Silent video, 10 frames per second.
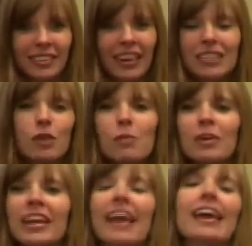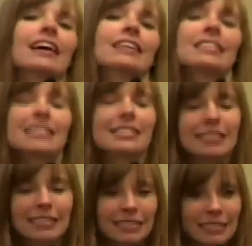Okay, no more
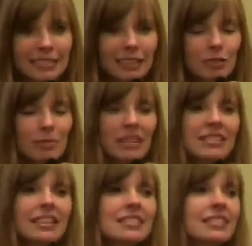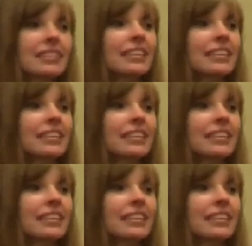can'ts, because as the